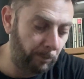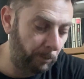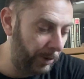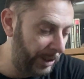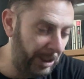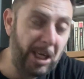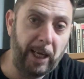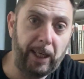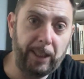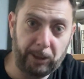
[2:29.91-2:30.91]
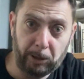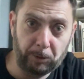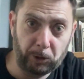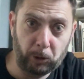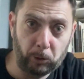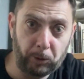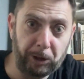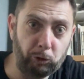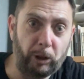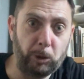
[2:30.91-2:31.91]
with your kit in terms of
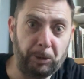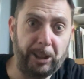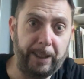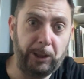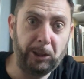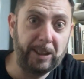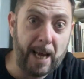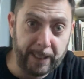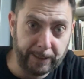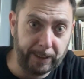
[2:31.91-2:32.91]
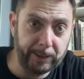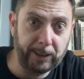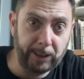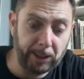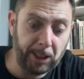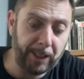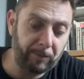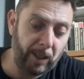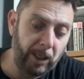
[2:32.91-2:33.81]
storage, transportation and access to your kit.